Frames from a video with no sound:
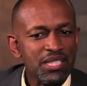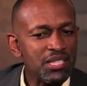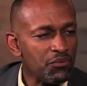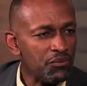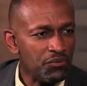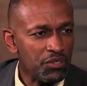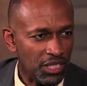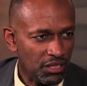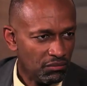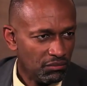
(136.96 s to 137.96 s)
let's say
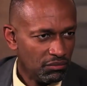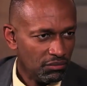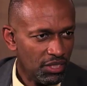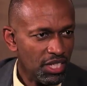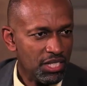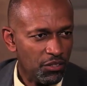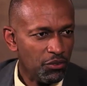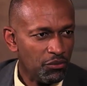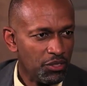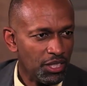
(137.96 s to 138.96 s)
50. Let's say
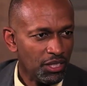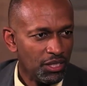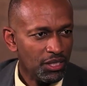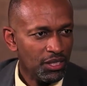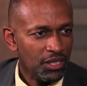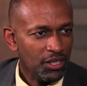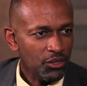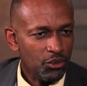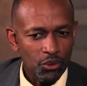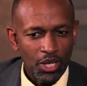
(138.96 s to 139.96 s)
50.
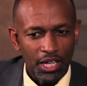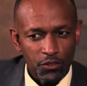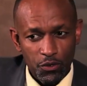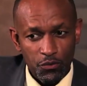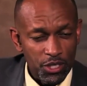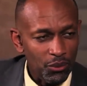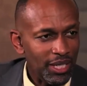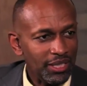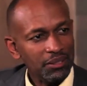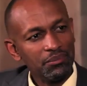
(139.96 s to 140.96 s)
So looking at 51.